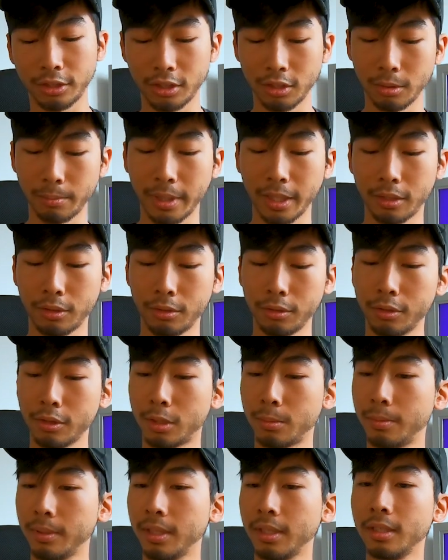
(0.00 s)
still micro
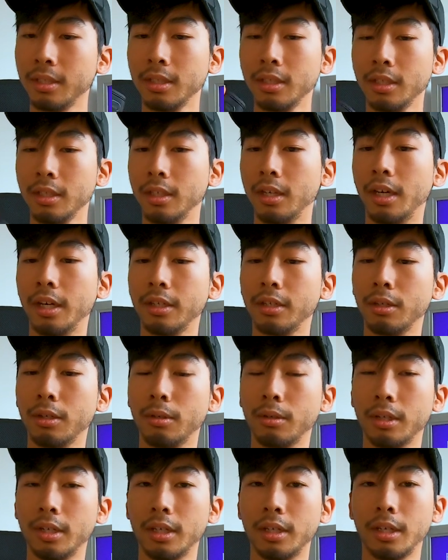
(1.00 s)
USB. I
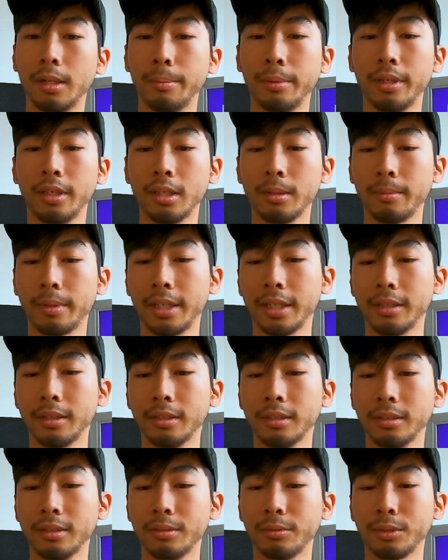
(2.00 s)
know a buddy of mine